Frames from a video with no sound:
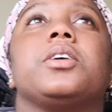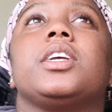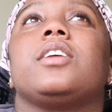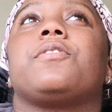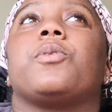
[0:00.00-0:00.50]

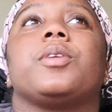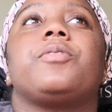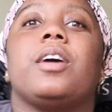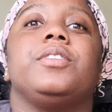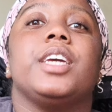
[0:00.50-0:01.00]
to
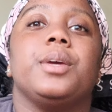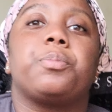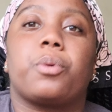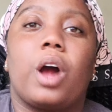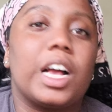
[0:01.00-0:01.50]
45 day
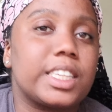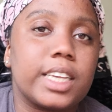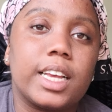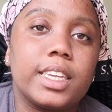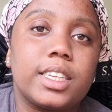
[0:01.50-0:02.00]

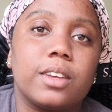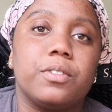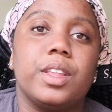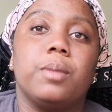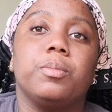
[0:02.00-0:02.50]
process
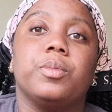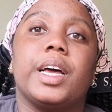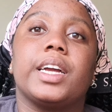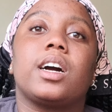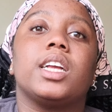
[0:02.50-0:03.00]
of them
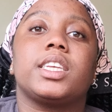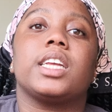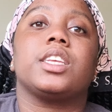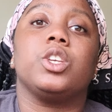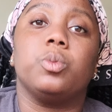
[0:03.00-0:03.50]
like
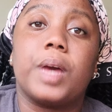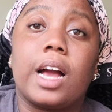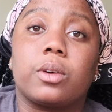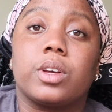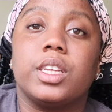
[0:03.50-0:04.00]
contacting you
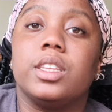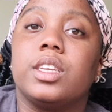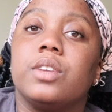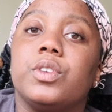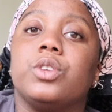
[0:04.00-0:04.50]
back and
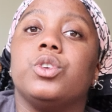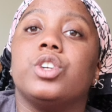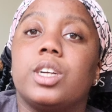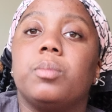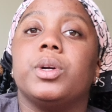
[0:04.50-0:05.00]
giving you
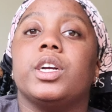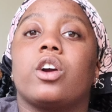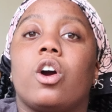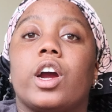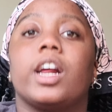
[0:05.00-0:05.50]
your number
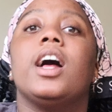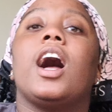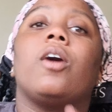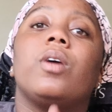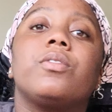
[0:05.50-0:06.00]
and card.
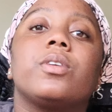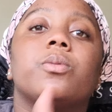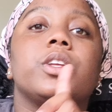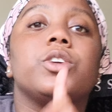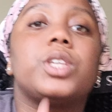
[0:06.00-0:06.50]
However,
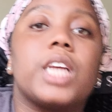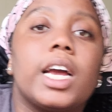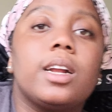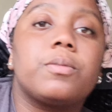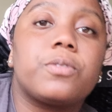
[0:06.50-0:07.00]
when you
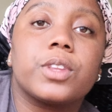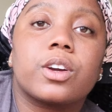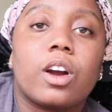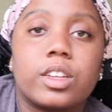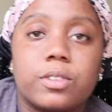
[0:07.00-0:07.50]
sign up for the
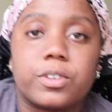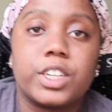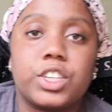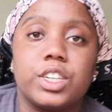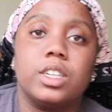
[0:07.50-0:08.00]

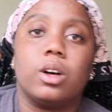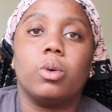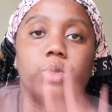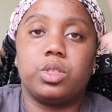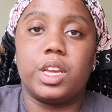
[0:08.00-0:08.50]
Cartafreccia
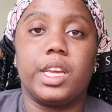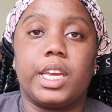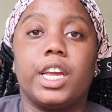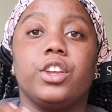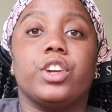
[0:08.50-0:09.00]
whole thing
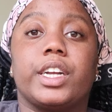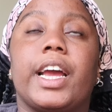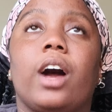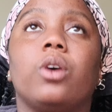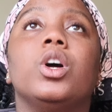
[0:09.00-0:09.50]
in your
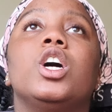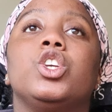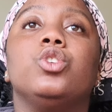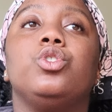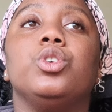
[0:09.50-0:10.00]
account,
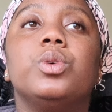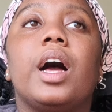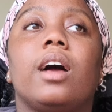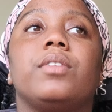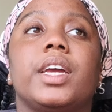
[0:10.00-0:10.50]
you do
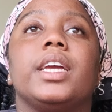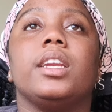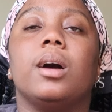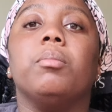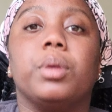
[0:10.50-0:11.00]
have a
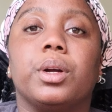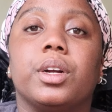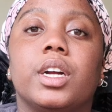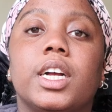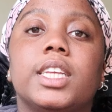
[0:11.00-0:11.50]

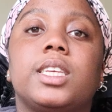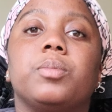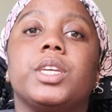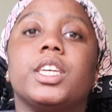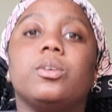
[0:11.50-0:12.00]
number to
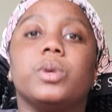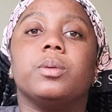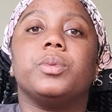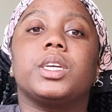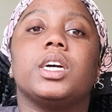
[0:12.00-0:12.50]
begin with,
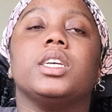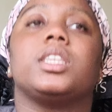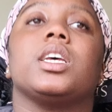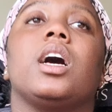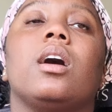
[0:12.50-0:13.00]

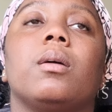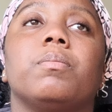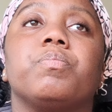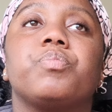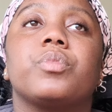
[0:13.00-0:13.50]
because
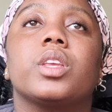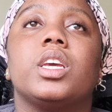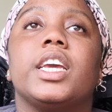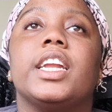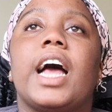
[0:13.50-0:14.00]

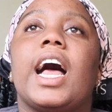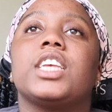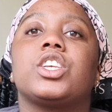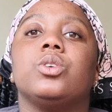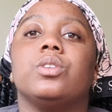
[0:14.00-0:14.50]
it
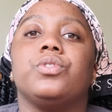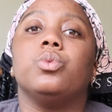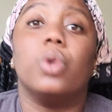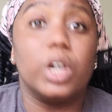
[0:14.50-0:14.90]
asks you if you